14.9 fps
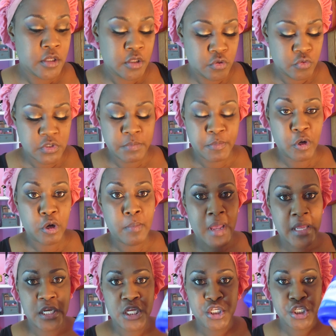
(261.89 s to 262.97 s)
use the Milk of
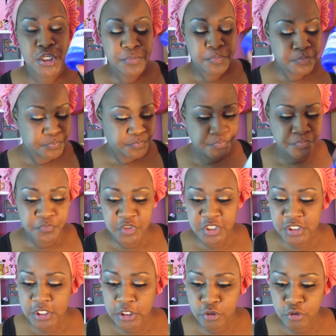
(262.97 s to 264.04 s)
Magnesia.
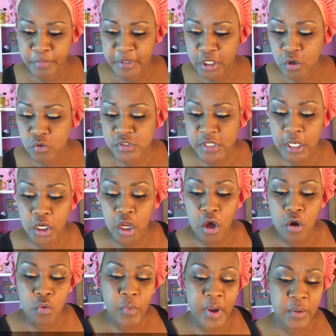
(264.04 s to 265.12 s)
Just a little bit goes a
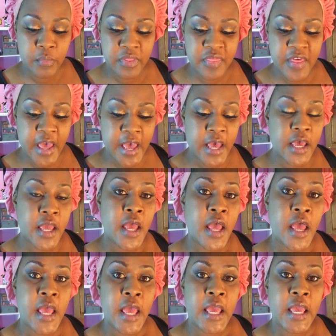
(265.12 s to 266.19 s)
long way with that.
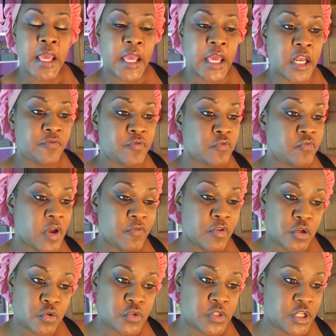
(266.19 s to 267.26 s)
And if you've never
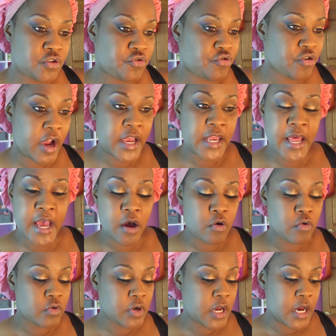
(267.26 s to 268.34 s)
used it, try it
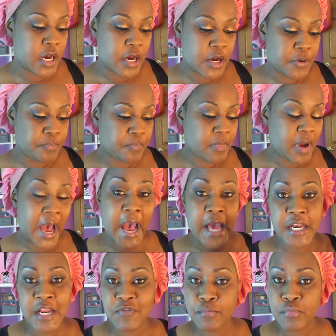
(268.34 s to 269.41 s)
out.
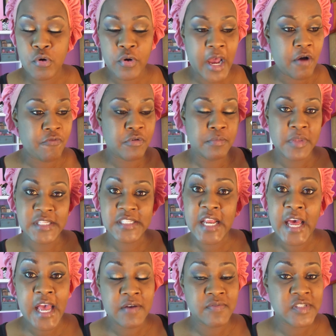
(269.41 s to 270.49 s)
I never broke out from this, and
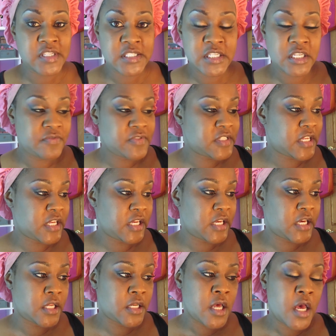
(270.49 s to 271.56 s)
I have sensitive
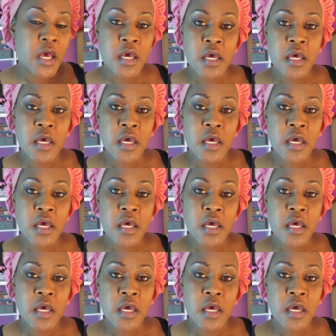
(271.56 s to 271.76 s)
skin.